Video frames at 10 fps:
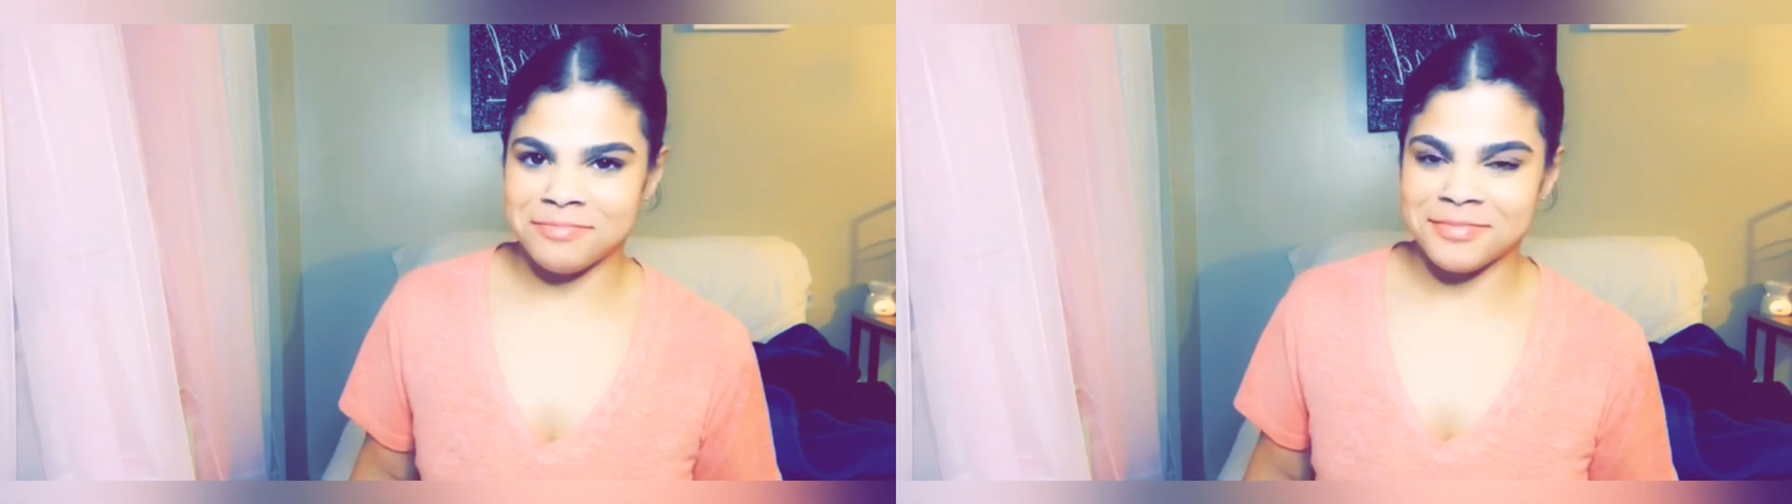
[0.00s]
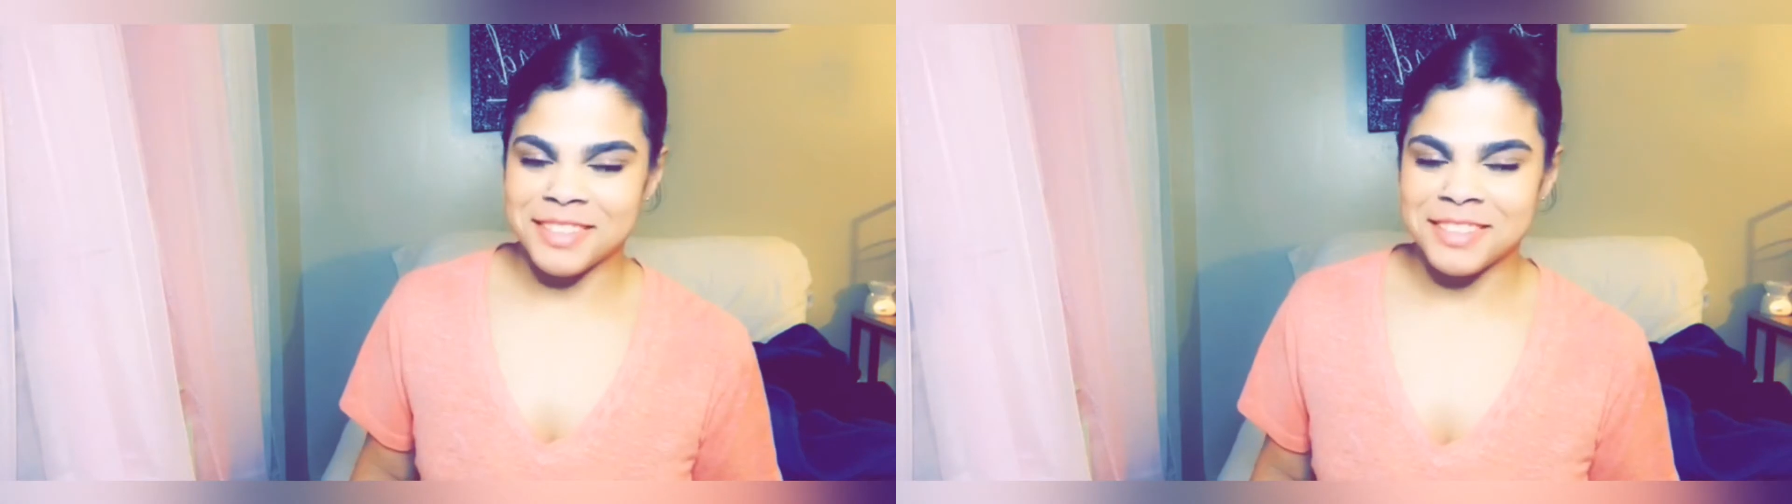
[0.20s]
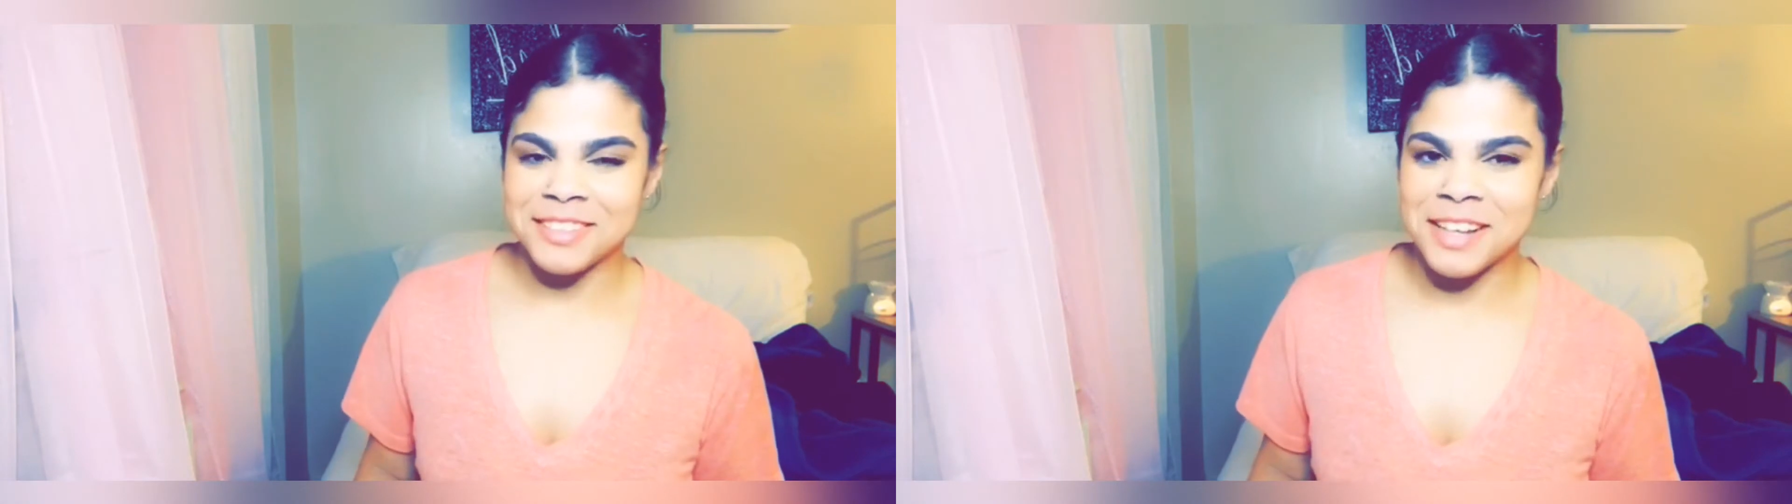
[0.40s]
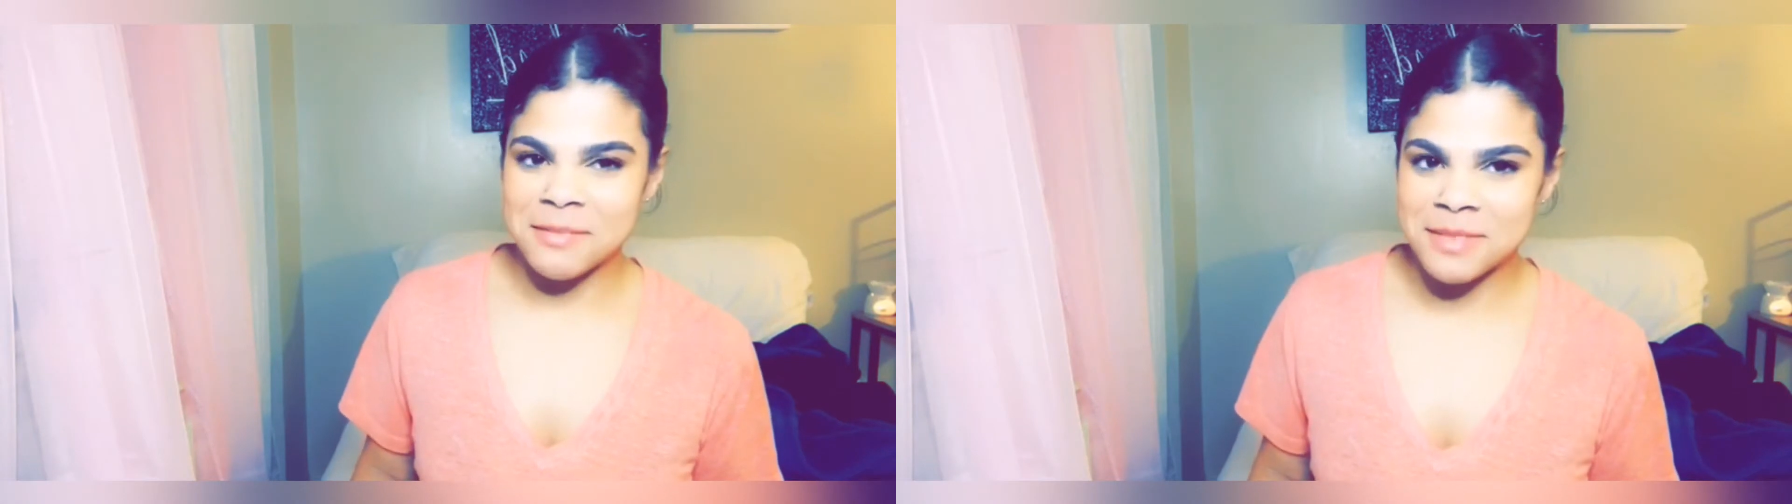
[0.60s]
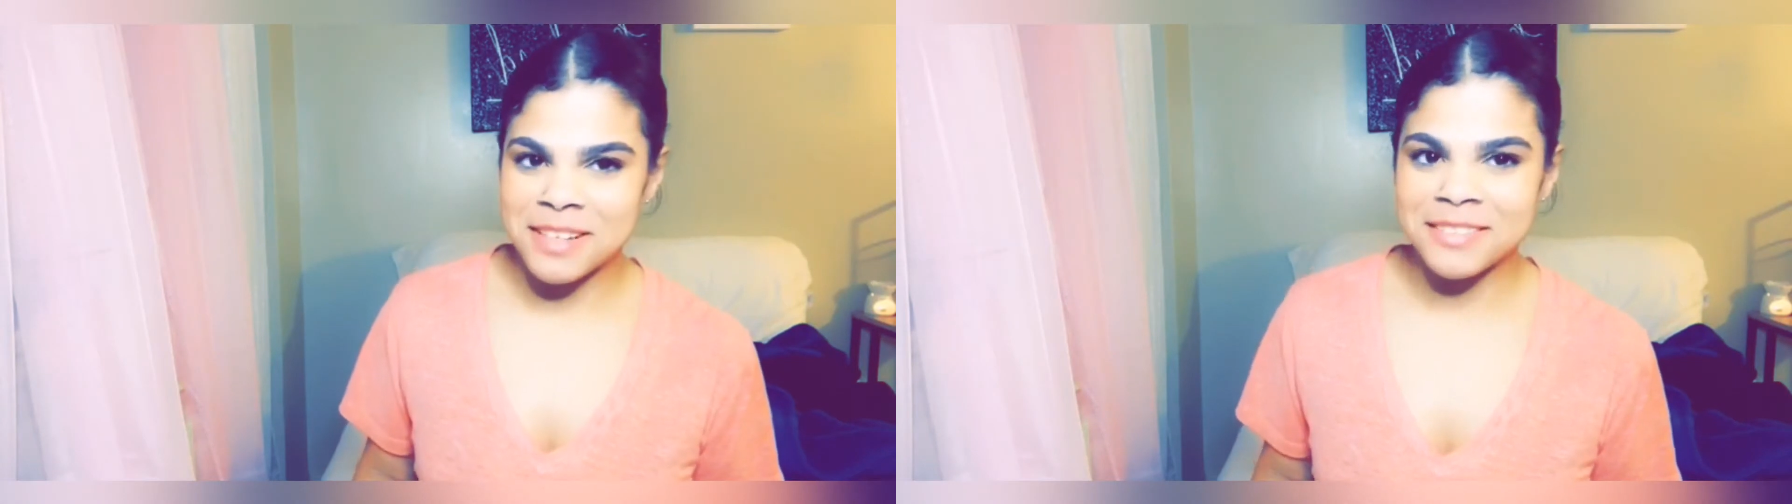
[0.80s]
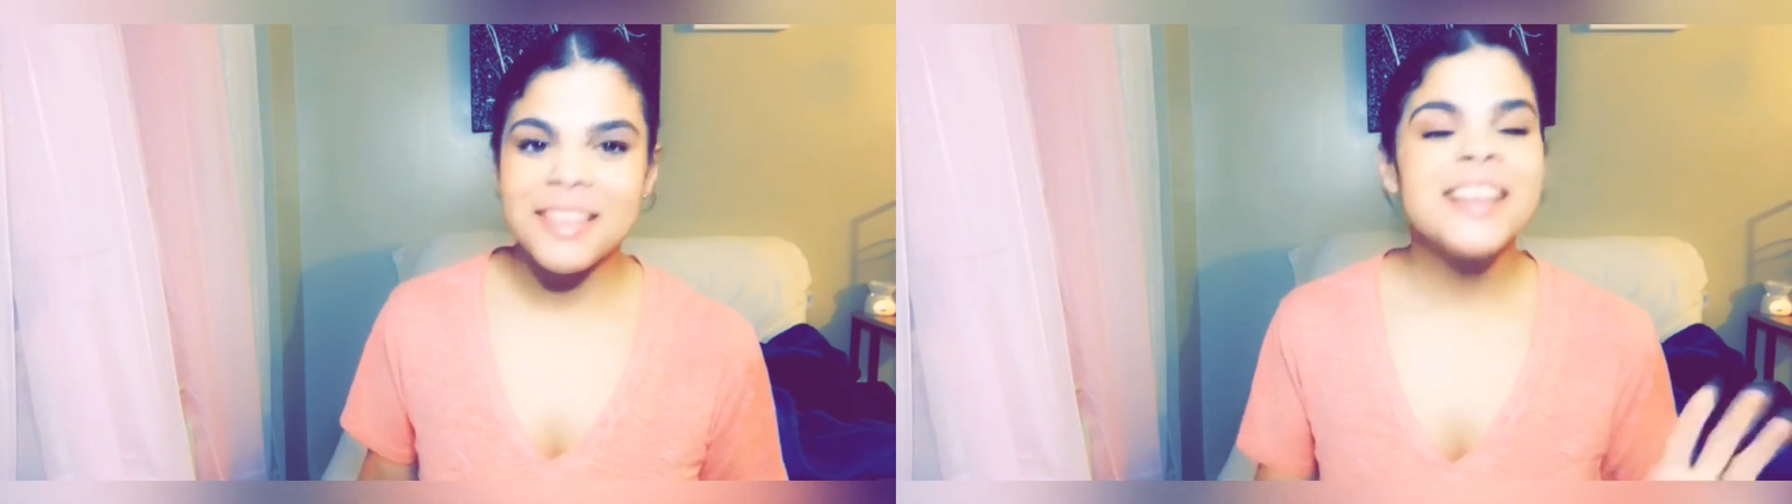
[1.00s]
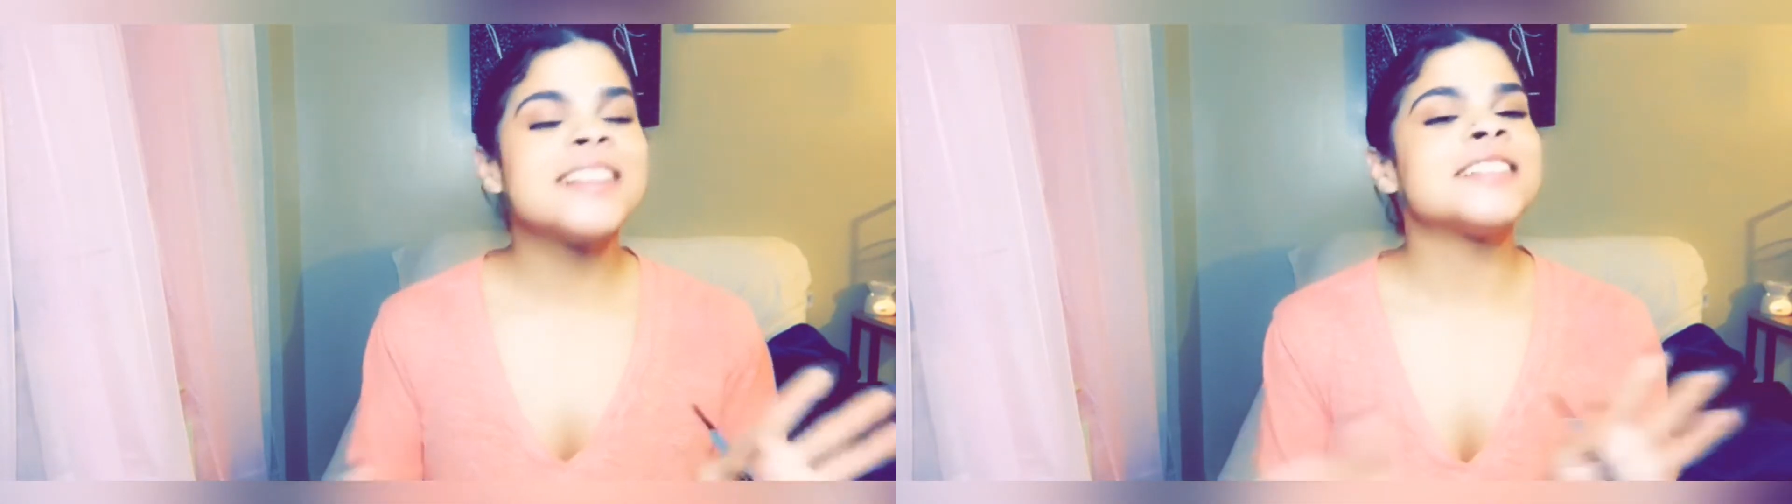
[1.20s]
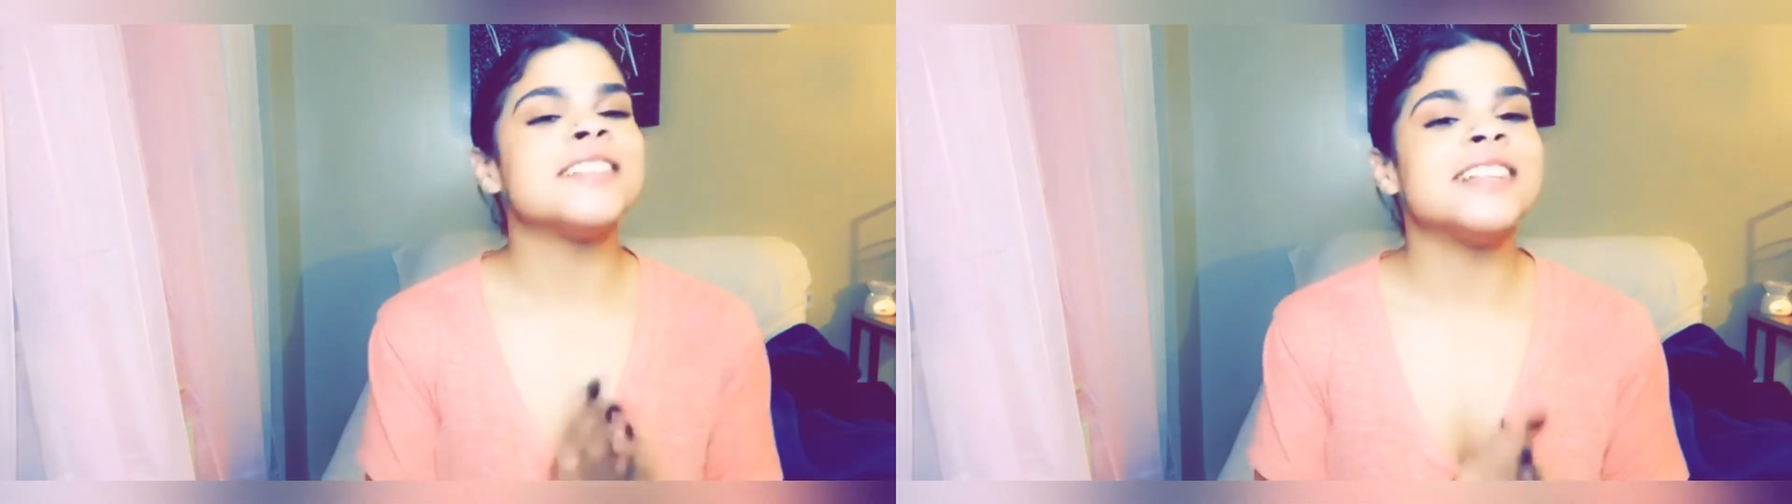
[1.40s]
You know what I mean? So
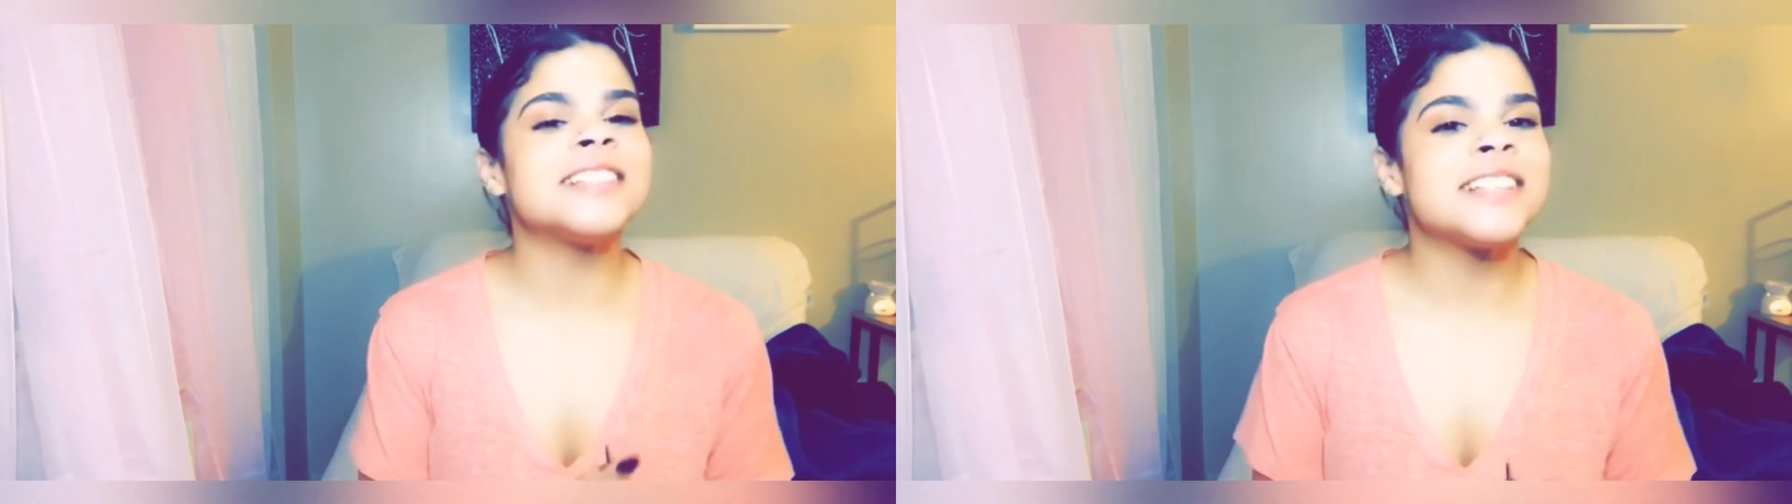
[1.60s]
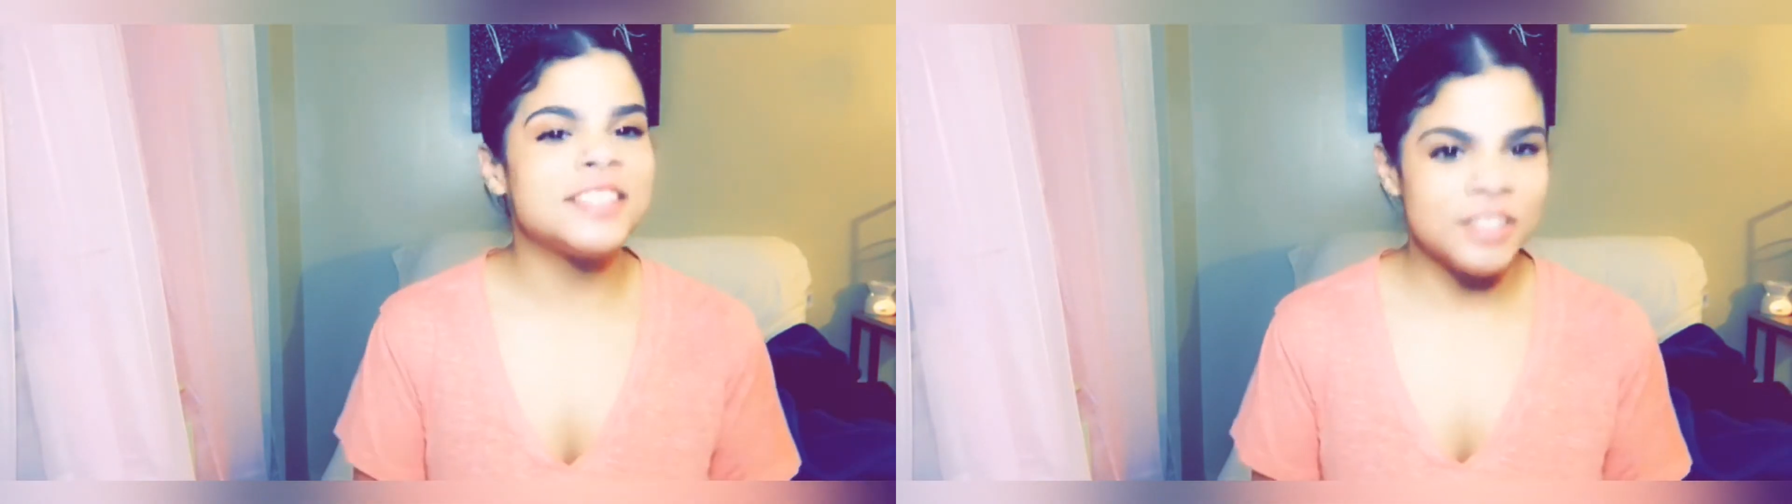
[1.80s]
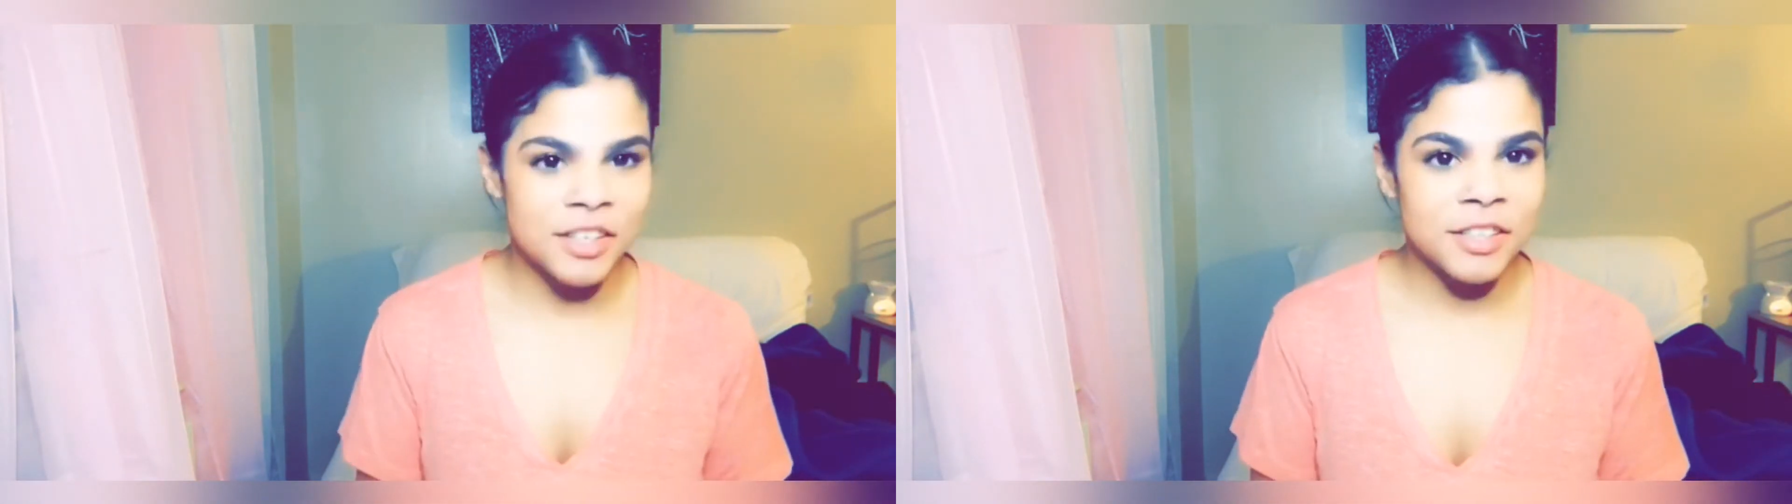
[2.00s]
let's get started.